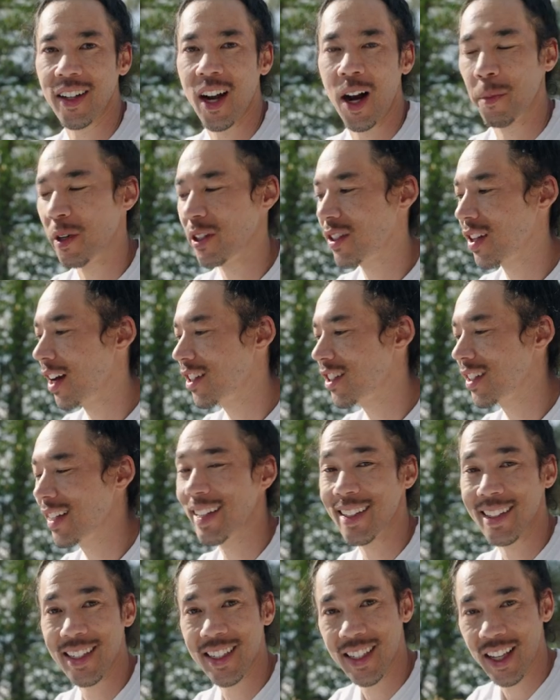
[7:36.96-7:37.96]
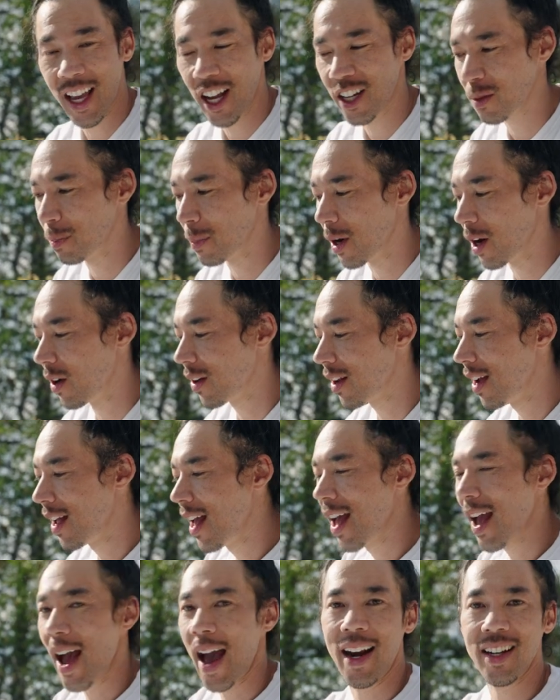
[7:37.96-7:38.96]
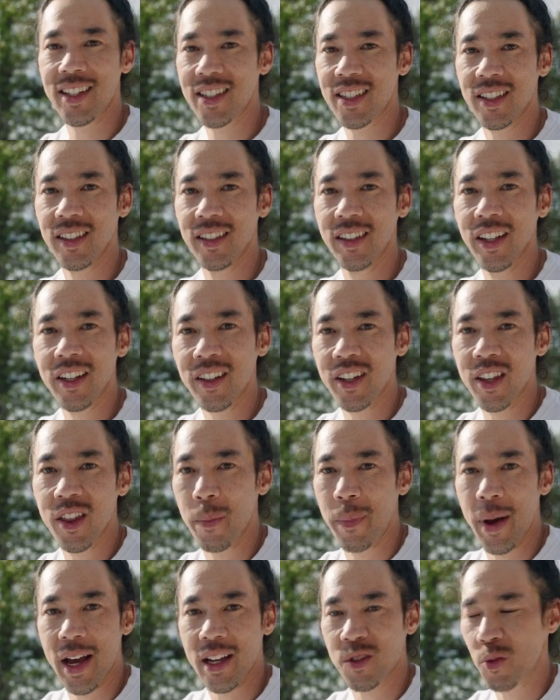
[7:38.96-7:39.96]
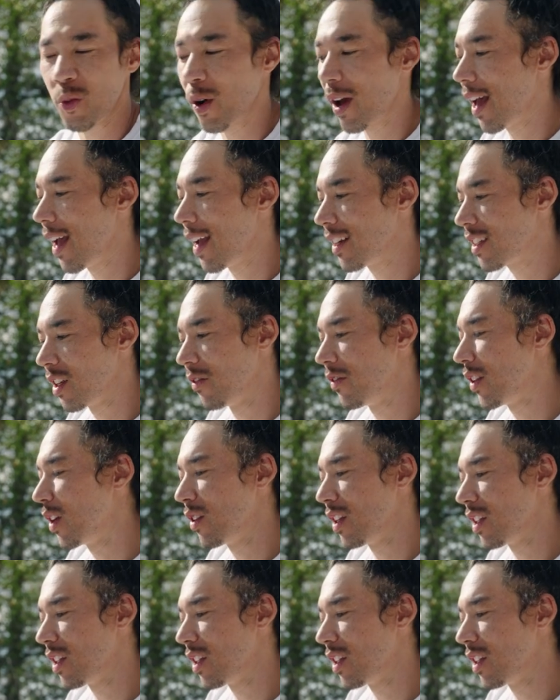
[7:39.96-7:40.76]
Combo Touch in sketch mode, and it's literally the best way to view